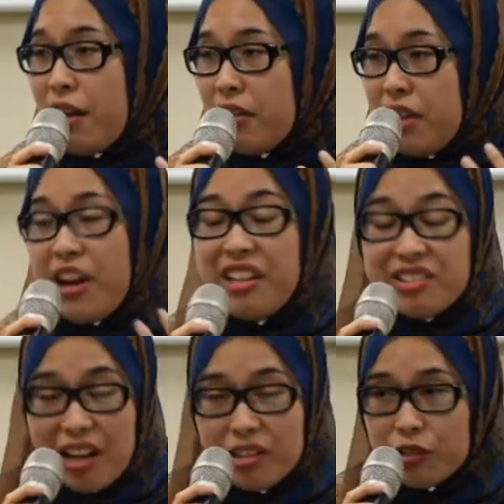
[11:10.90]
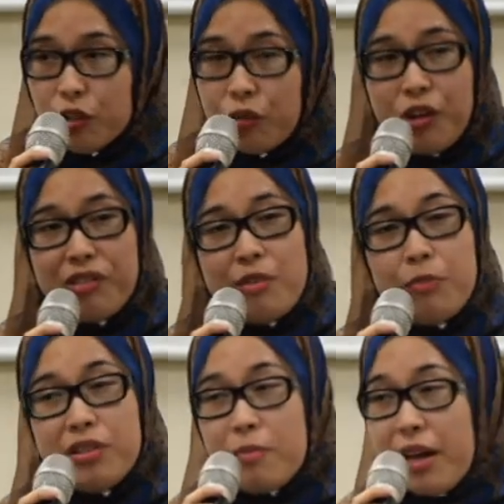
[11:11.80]
they're entitled to? For
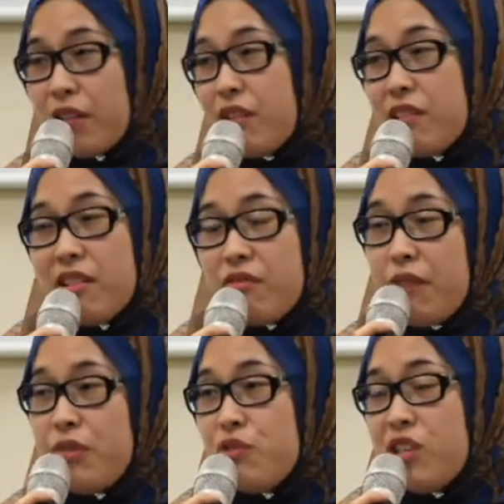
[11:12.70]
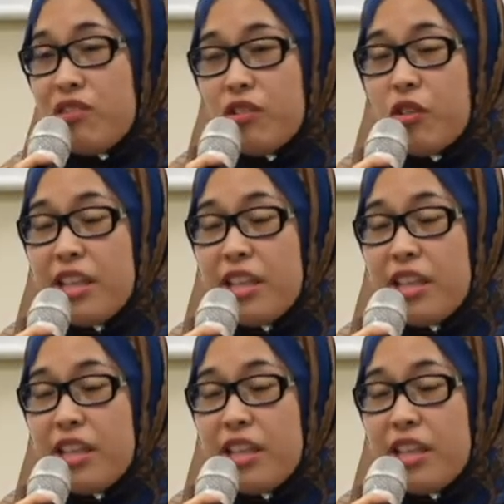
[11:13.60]
example, the migrants and refugees,